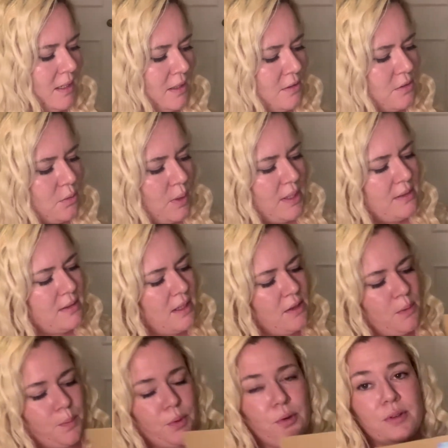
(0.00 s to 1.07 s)
So inside
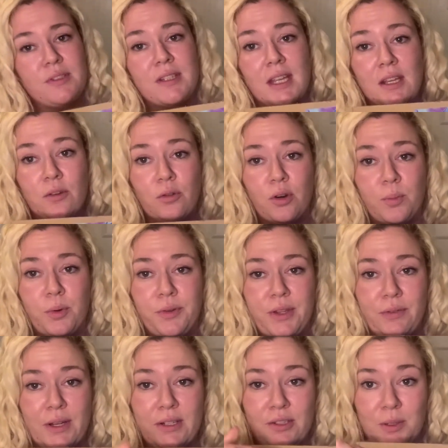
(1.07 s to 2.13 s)
the box, like normal,
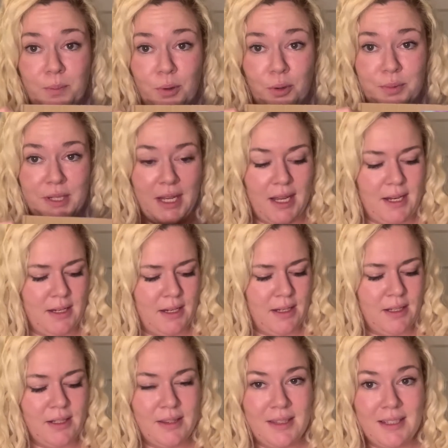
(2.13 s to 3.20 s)
they've actually popped it in
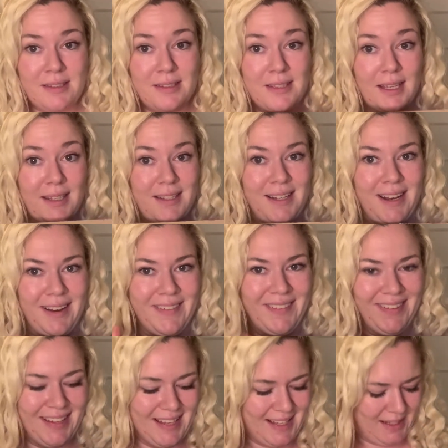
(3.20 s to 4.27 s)
this side now.
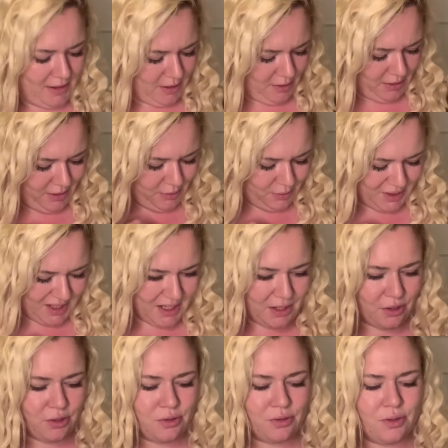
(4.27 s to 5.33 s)
Their little
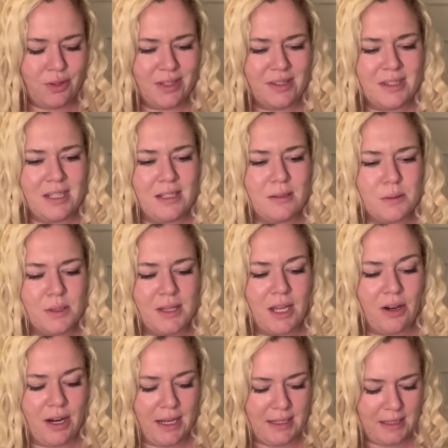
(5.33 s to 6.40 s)
sticker, so you can see it's
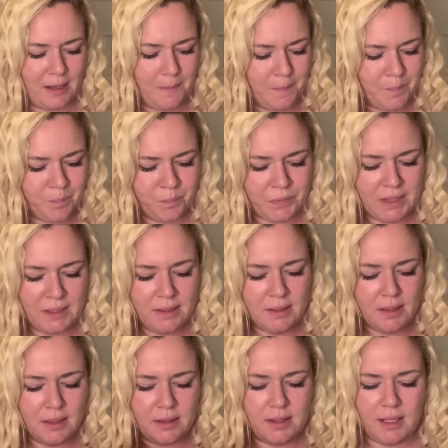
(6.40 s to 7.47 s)
their edit.
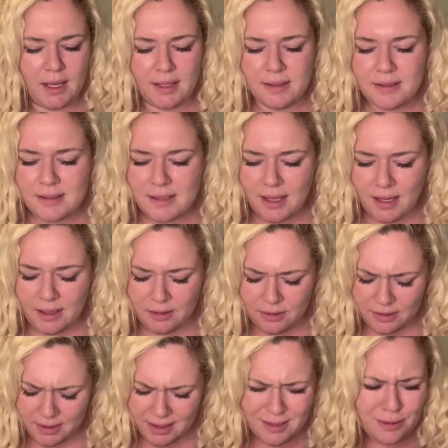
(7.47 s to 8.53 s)
The inside,
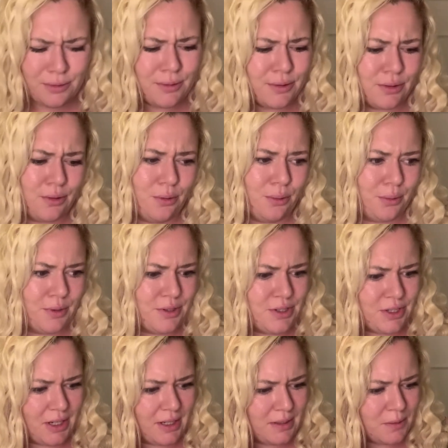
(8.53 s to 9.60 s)
this looks
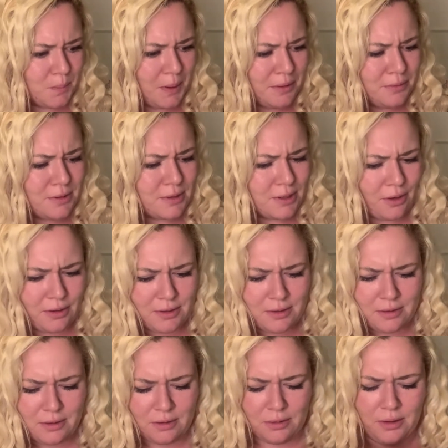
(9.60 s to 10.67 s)
gorgeous. Well
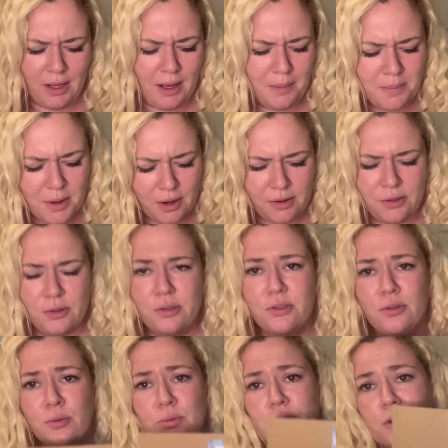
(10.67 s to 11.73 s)
done, Glamour. They're
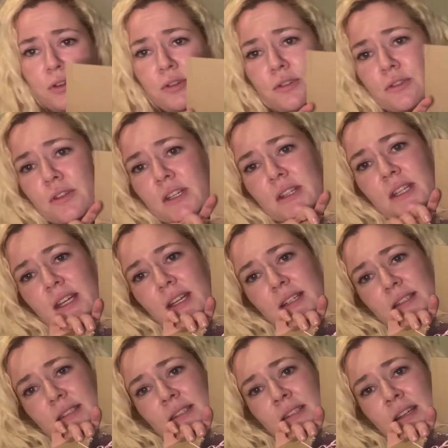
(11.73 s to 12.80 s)
so good. Look at
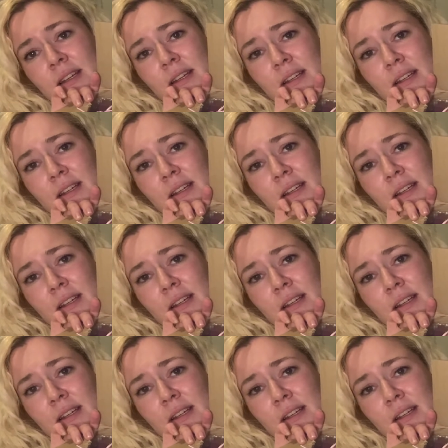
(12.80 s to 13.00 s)
this.